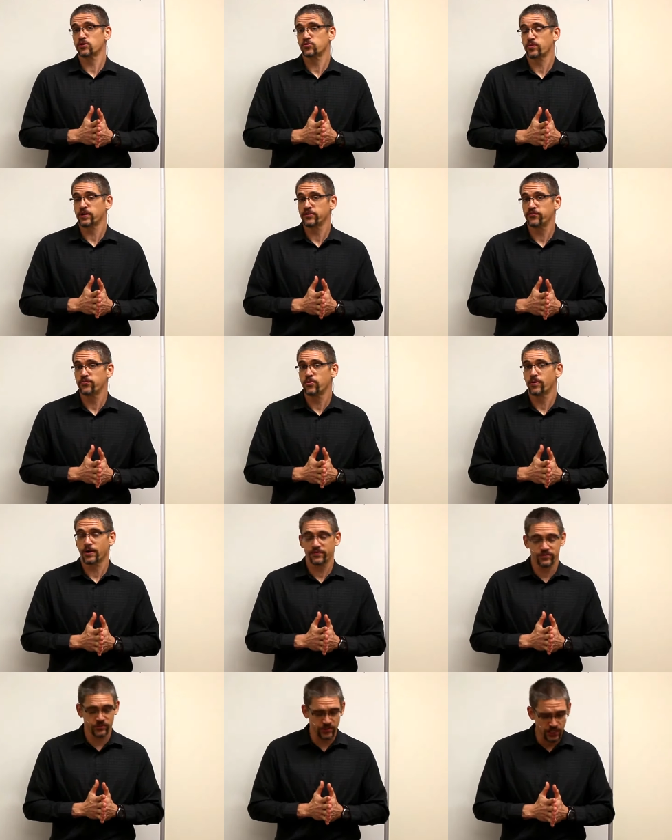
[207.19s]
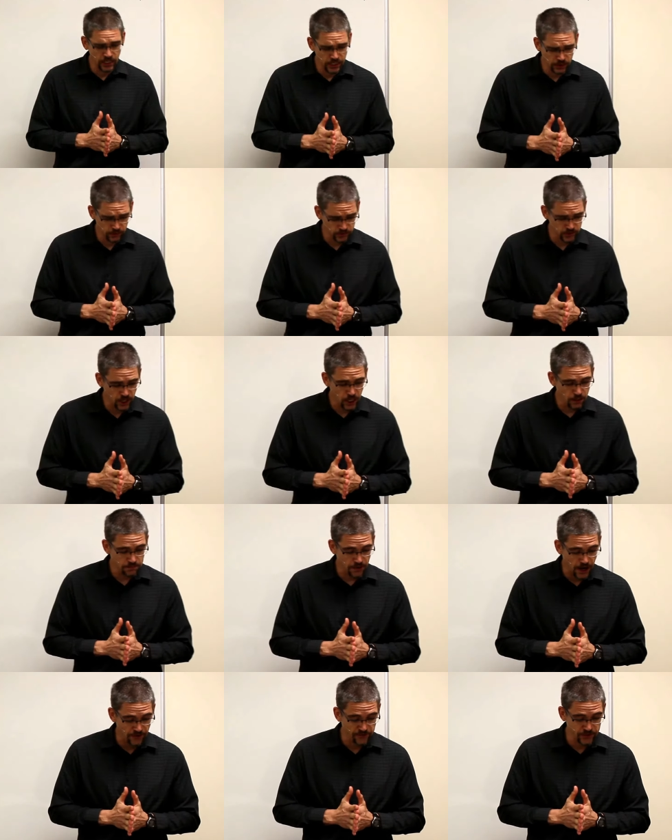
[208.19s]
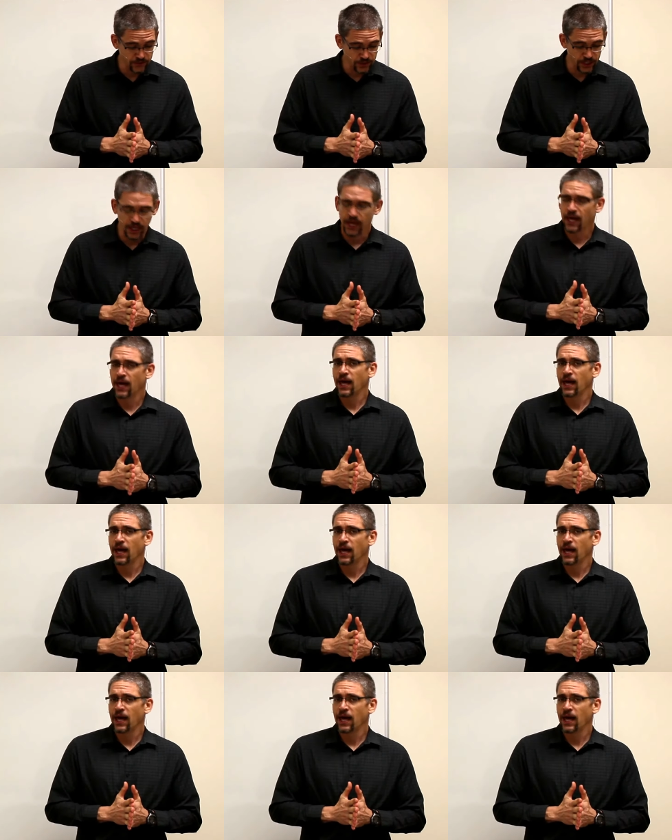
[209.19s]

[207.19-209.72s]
24 of Ezekiel's prophecy.